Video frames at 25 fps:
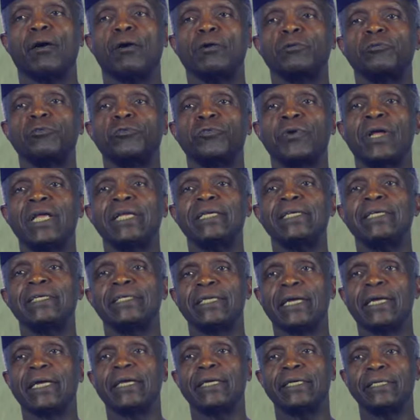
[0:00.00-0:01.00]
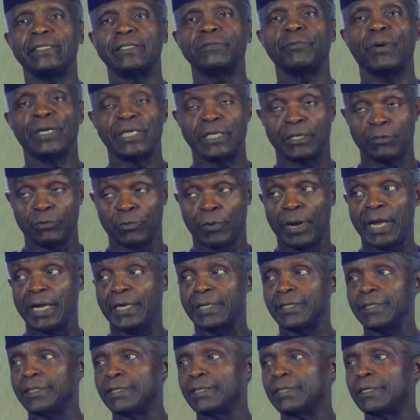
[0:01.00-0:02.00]
on rainy days when it
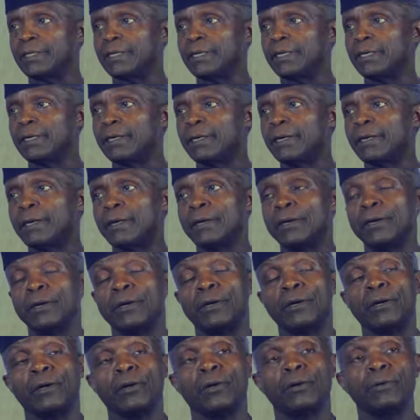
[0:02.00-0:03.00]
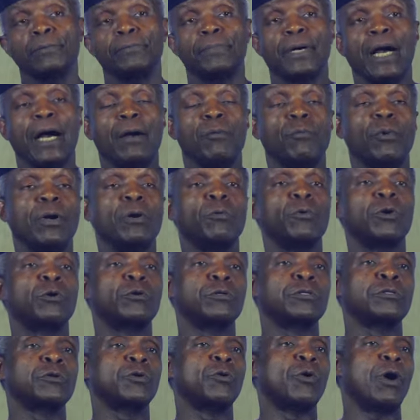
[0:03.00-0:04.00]
rained and when we
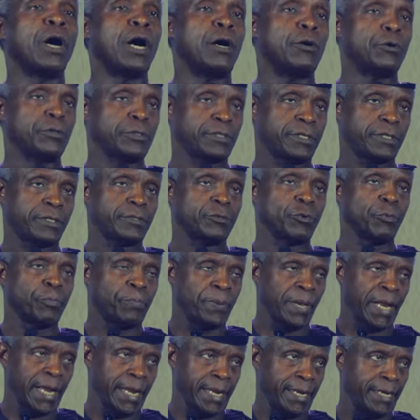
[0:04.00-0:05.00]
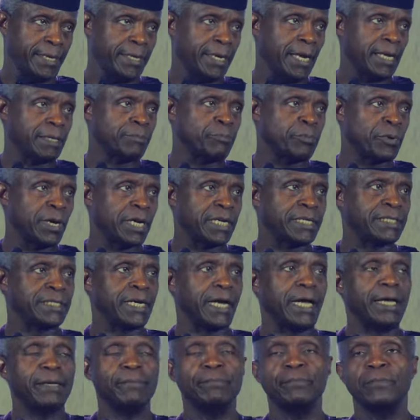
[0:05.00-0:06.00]
couldn't go out to play at break
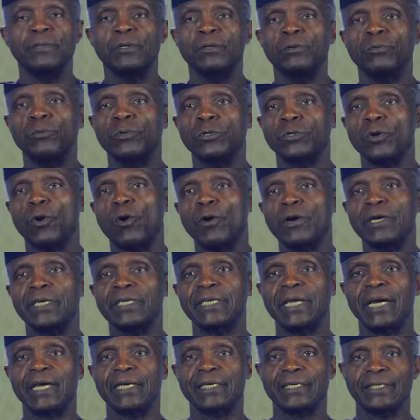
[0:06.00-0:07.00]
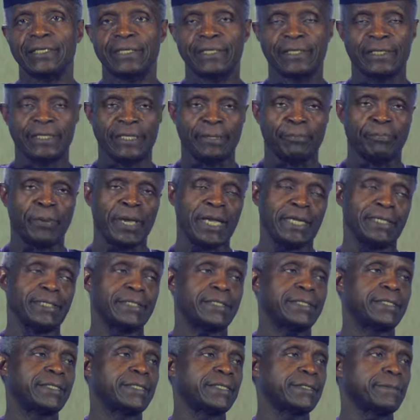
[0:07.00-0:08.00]
time, would organize
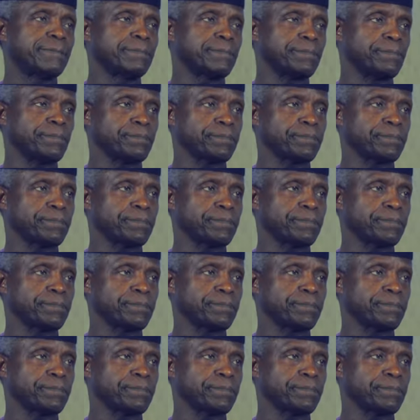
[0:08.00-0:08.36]
debates.